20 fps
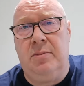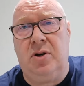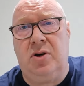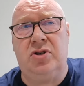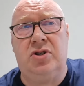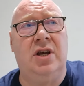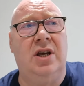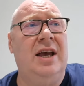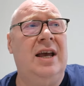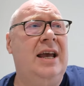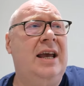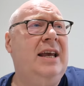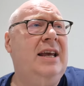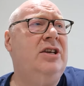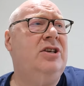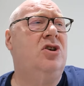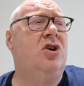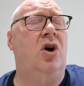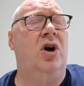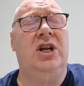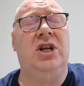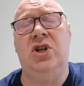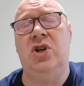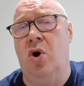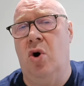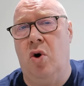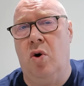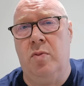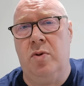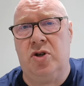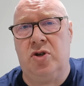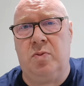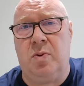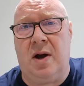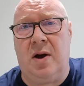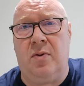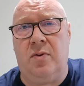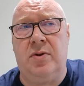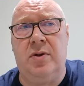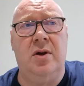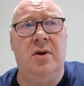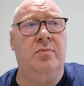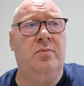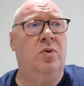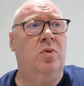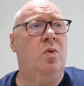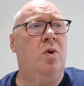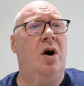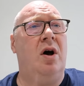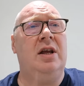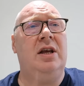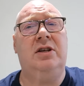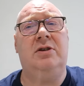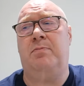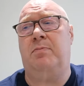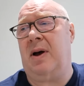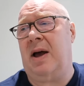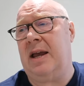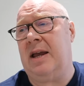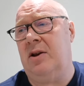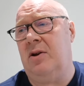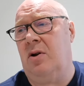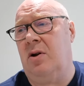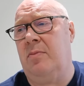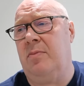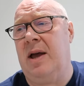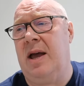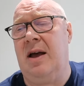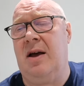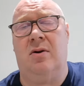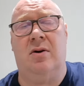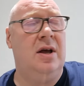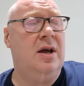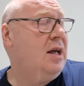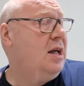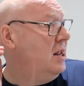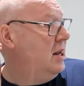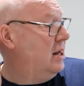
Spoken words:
because he's got enormous wealth, but while he's banging on about